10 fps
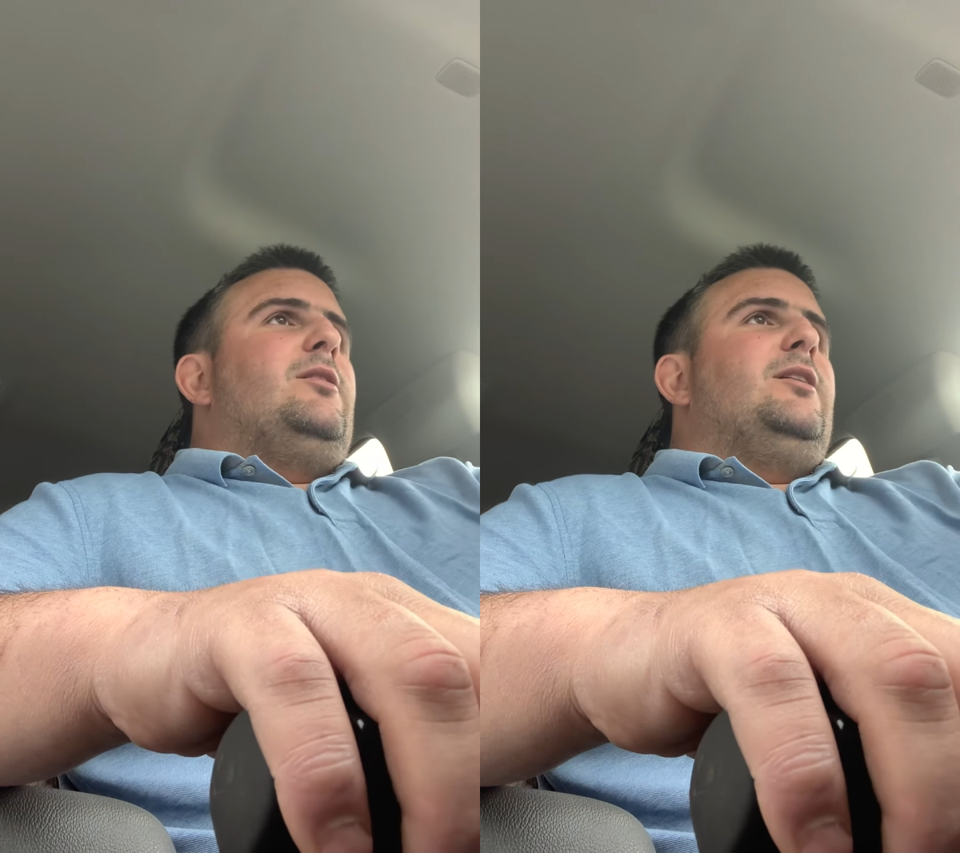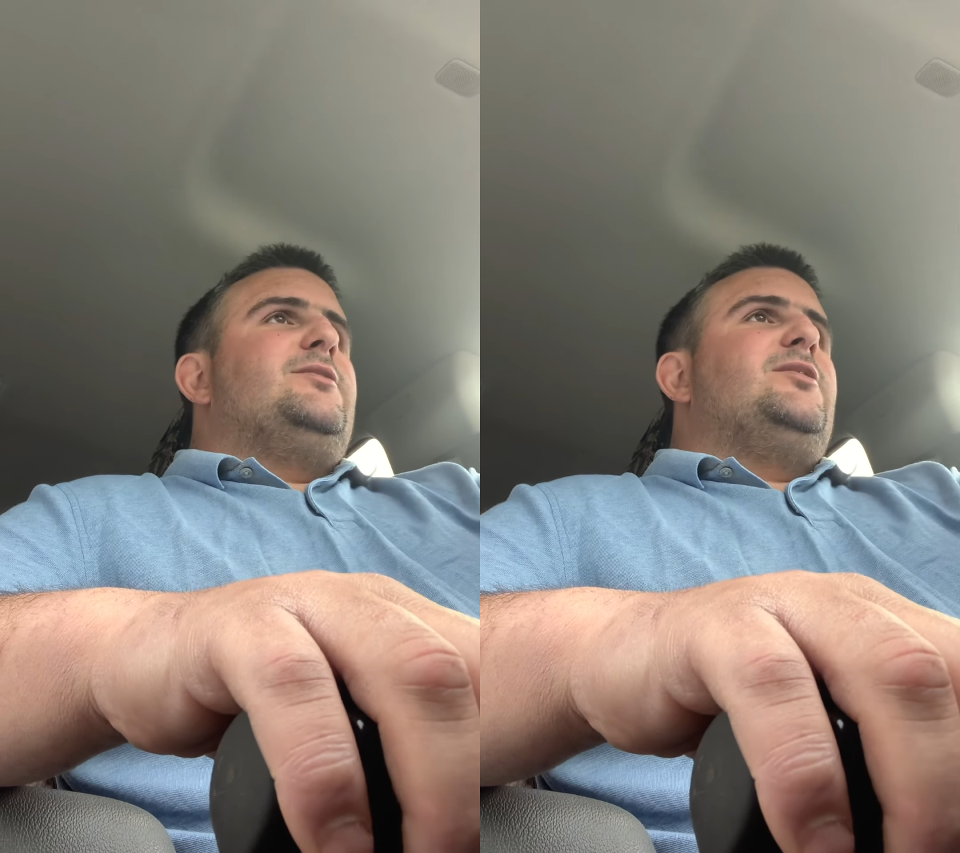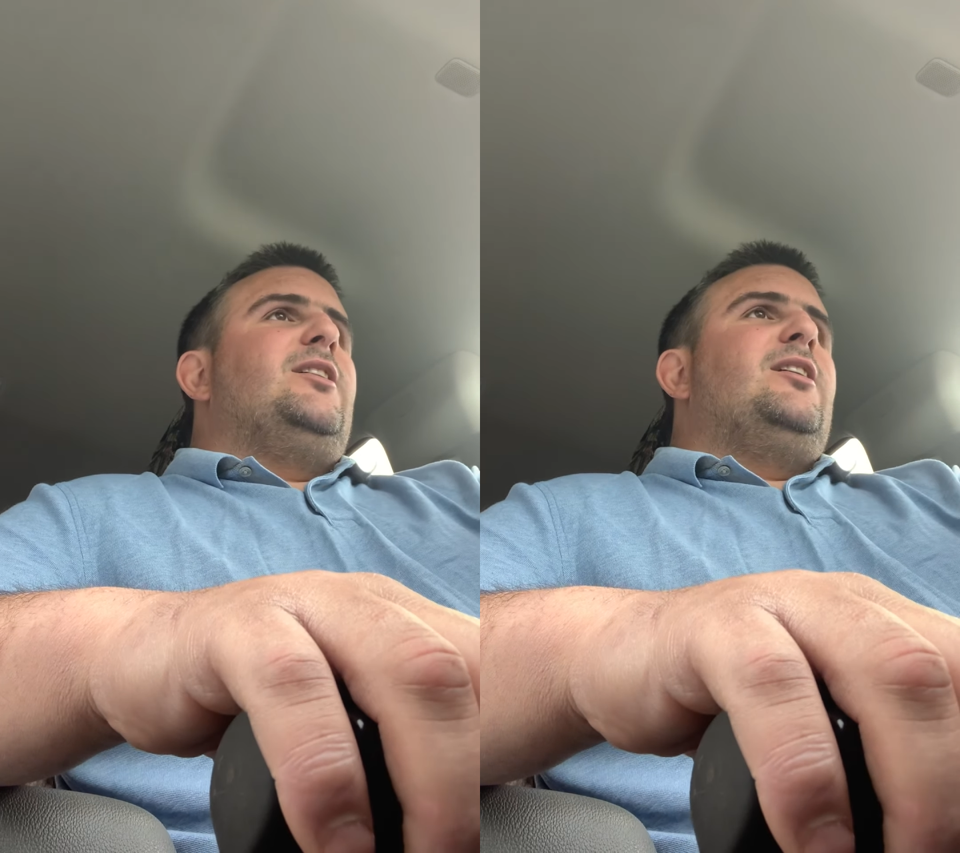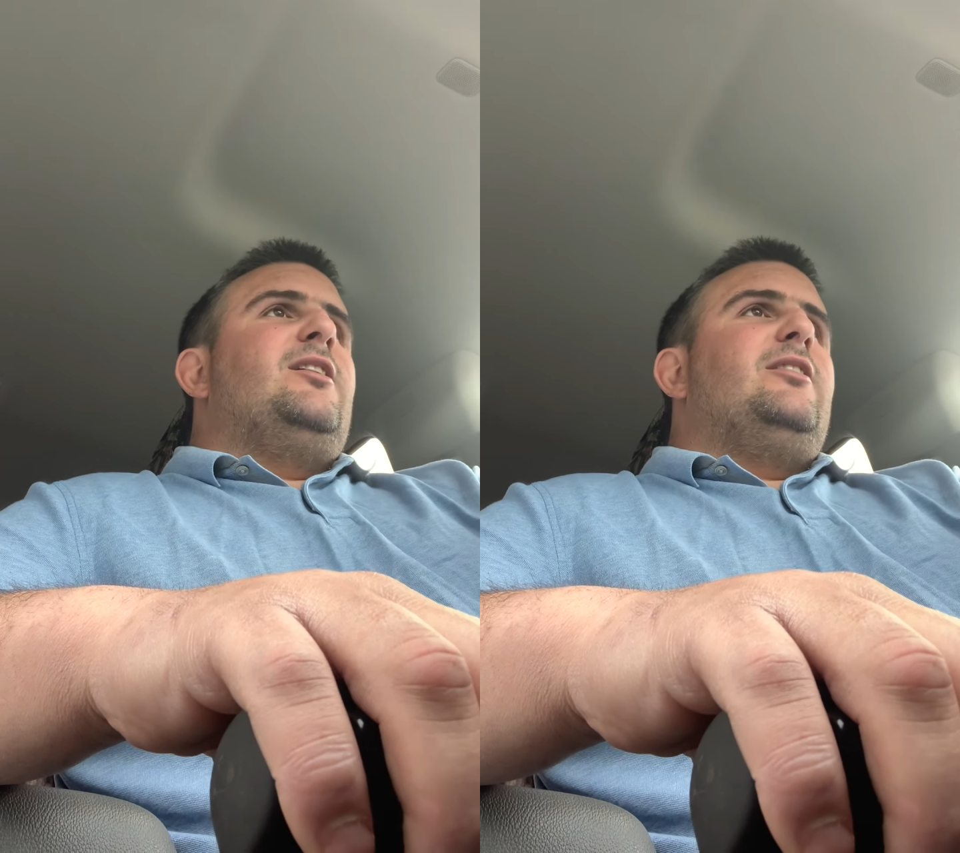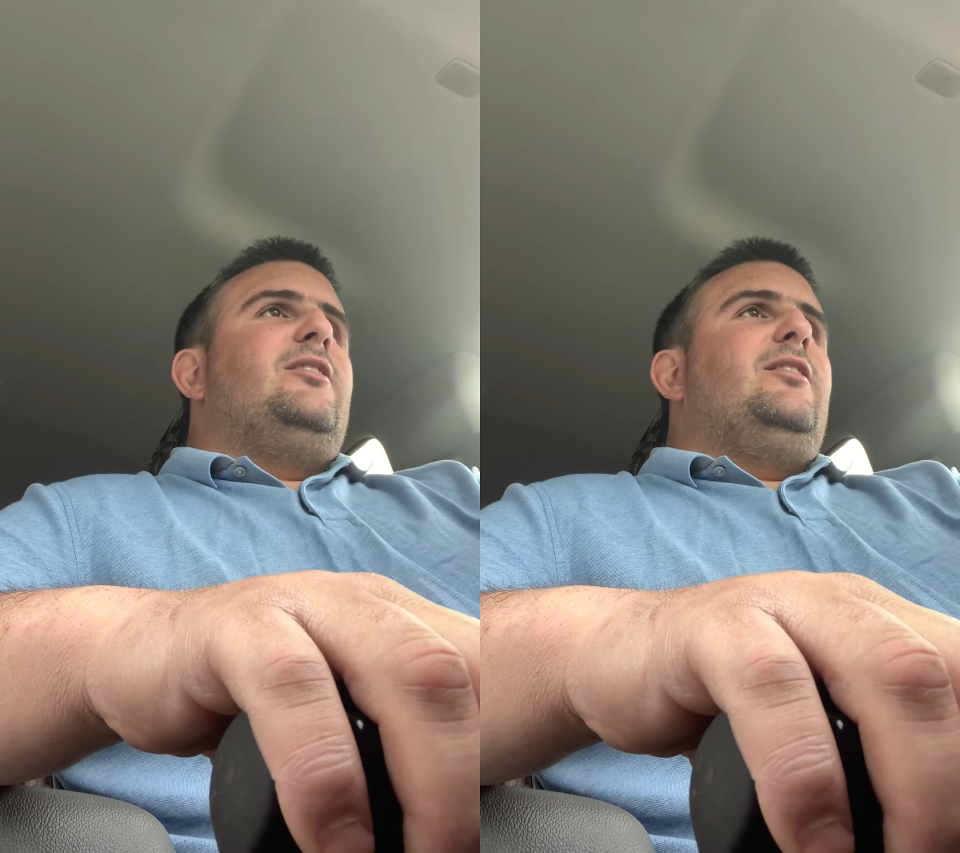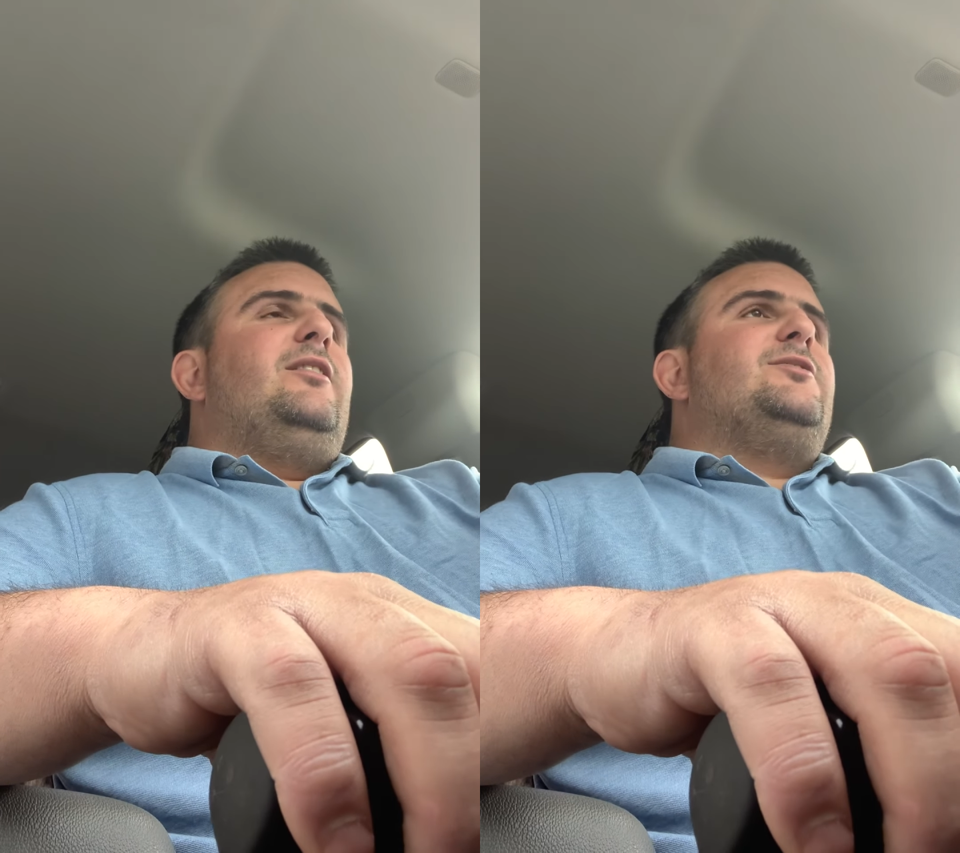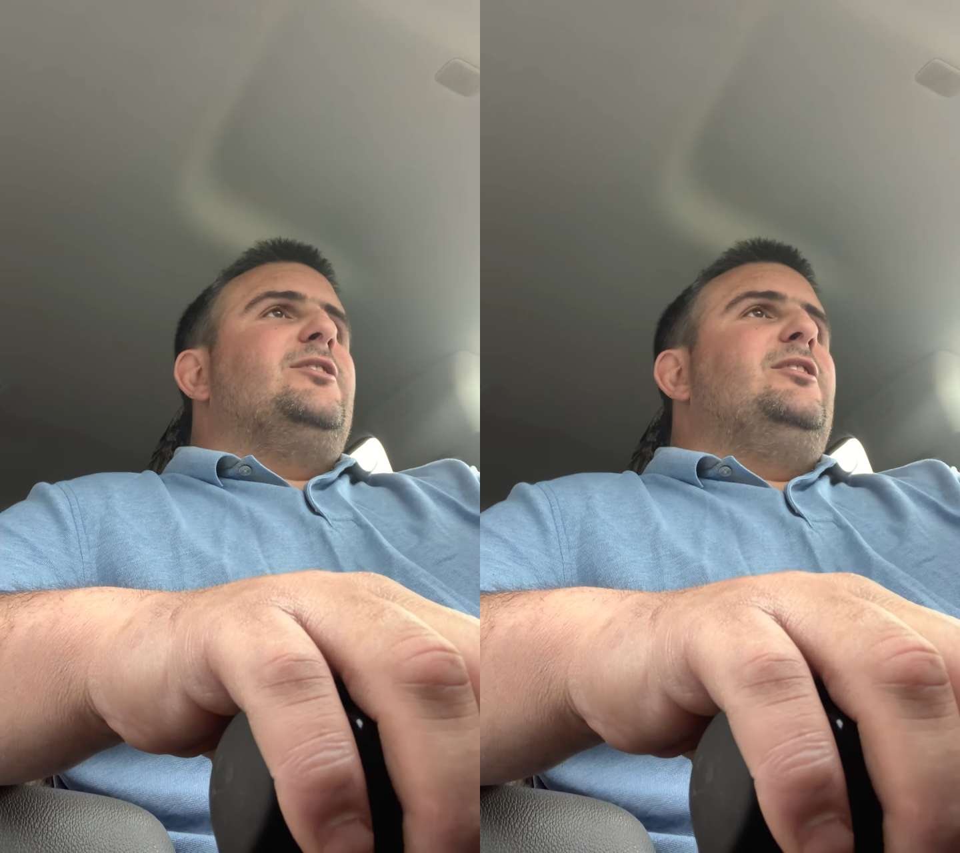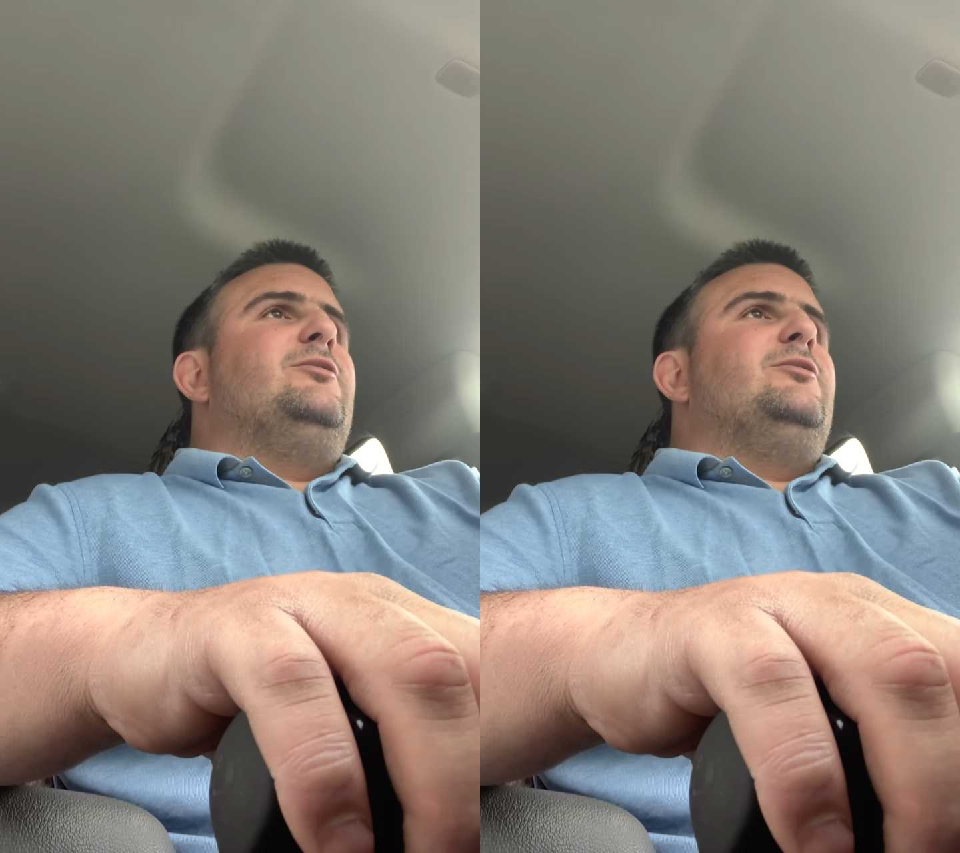It's an